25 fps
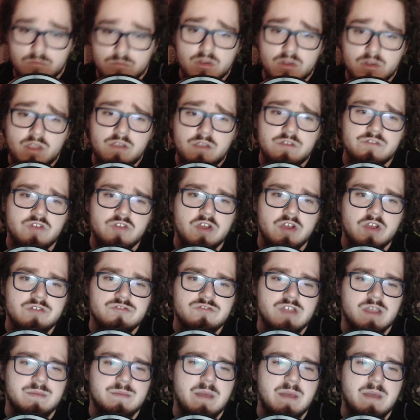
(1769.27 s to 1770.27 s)
sorry, I was
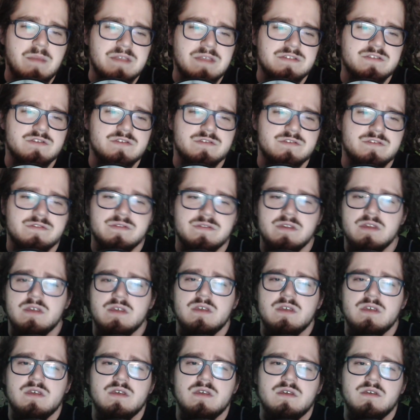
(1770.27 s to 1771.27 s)
checking my messages.
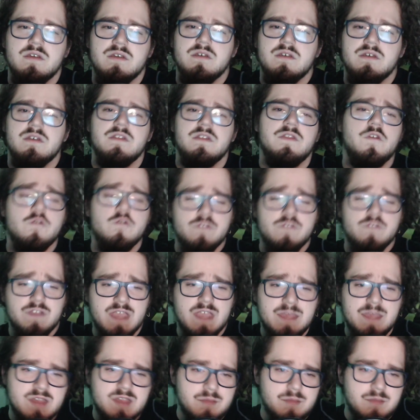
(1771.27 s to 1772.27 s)
Those are the
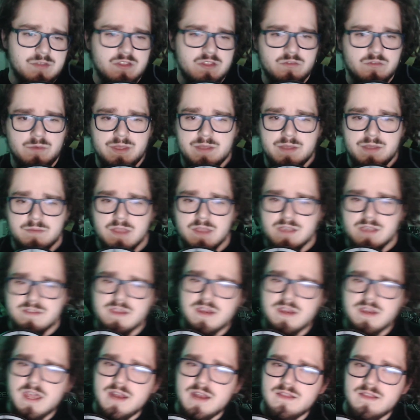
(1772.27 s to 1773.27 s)
games coming this week. Like I said,
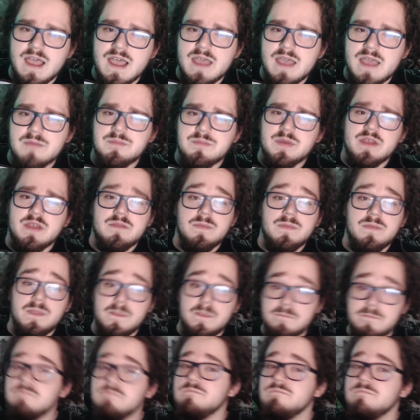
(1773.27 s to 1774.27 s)
not a lot, but
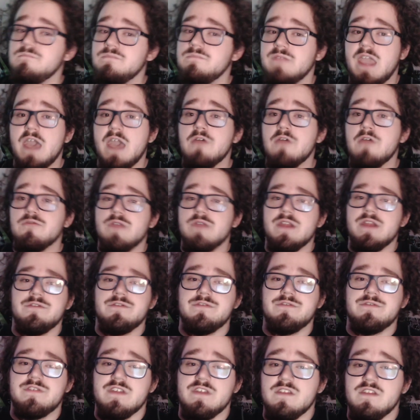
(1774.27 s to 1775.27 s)

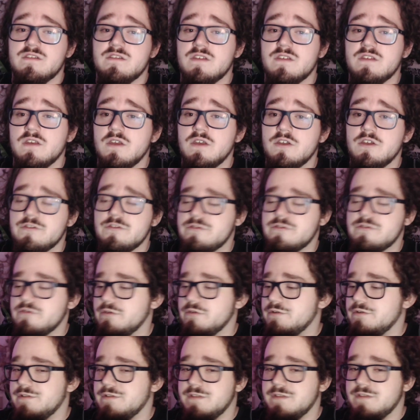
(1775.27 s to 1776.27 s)
Outriders is sure
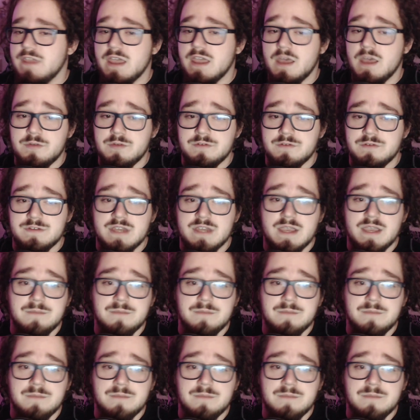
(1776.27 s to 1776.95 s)
to take up your time.